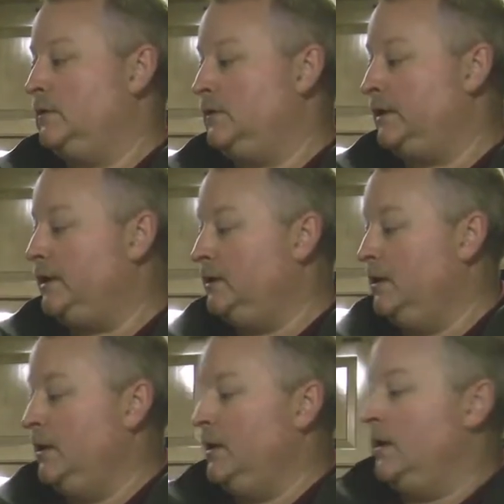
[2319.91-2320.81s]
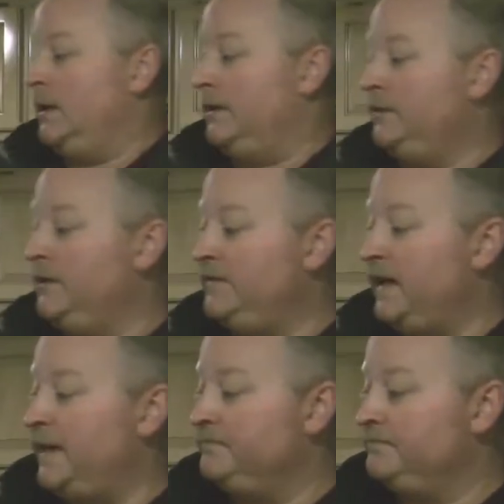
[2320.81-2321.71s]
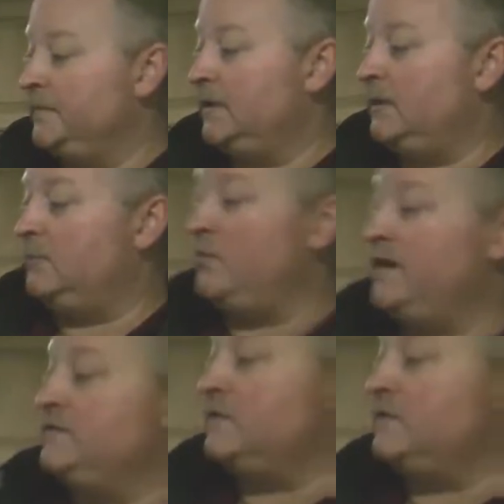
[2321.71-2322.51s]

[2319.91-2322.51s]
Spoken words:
Okay. Underneath that, we have